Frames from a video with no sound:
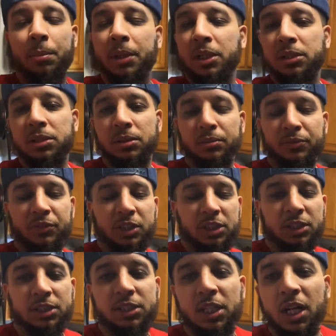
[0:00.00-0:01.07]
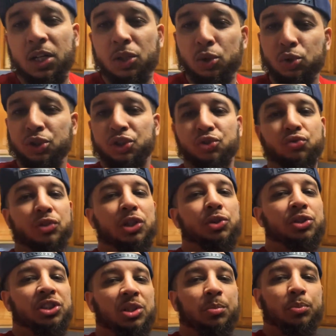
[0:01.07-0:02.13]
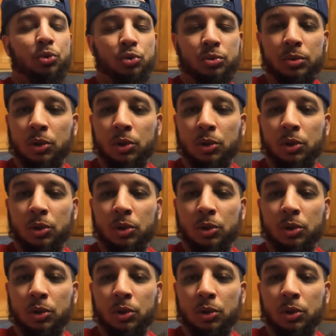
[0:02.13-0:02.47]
making some vegan tacos, it's real simple.